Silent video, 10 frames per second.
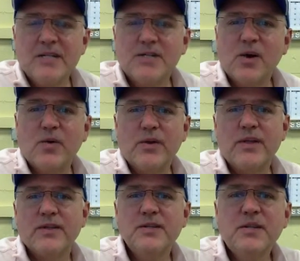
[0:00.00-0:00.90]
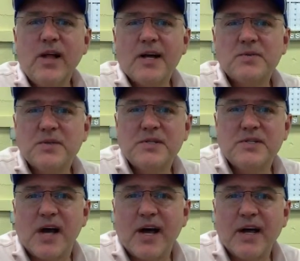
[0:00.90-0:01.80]
So this class was
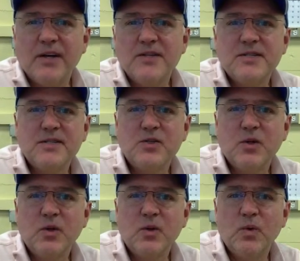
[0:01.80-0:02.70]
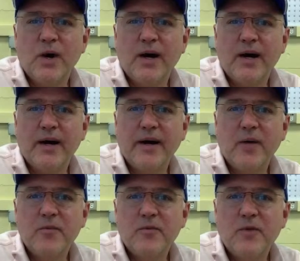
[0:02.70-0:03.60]
designed to
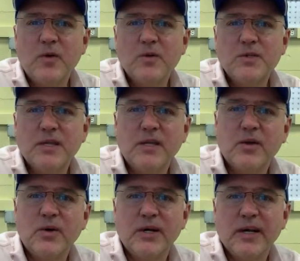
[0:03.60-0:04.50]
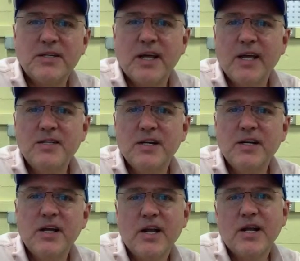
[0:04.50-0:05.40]
help folks either in
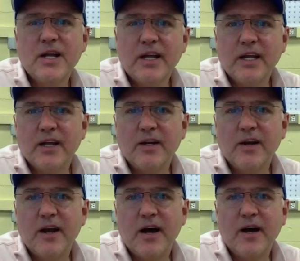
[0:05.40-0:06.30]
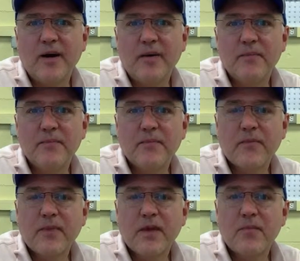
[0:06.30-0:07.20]
education, in
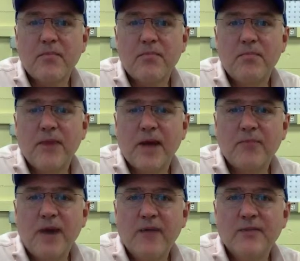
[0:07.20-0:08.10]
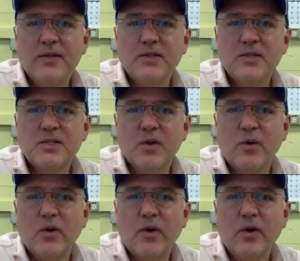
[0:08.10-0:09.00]
nonprofits
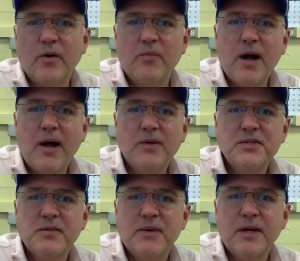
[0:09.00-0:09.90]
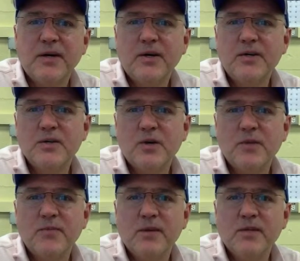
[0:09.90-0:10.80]
or policymakers or
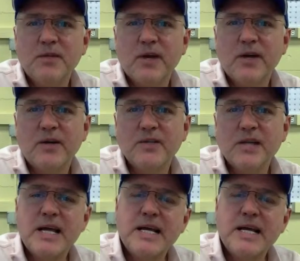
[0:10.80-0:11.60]
administrators